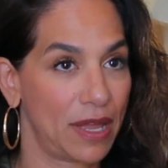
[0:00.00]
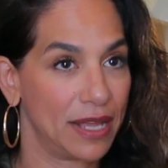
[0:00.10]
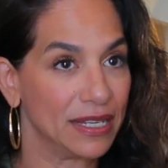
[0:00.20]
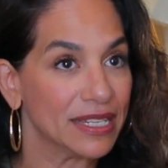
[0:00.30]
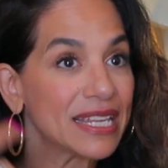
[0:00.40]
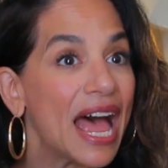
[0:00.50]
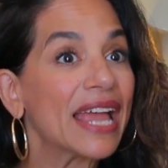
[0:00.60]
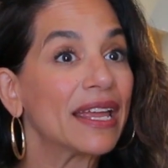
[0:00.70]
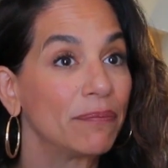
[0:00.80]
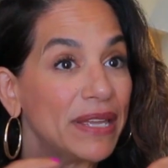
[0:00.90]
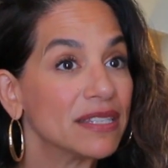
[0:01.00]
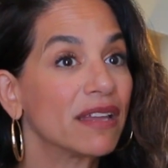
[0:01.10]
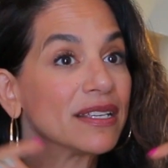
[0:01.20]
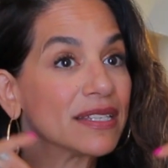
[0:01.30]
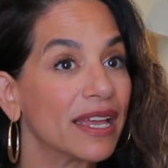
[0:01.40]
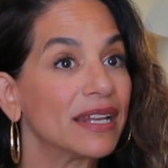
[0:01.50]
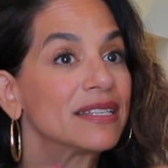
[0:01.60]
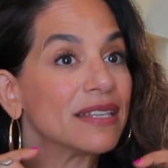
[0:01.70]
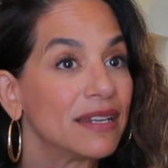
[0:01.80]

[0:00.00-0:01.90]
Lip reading: as based on a Zionist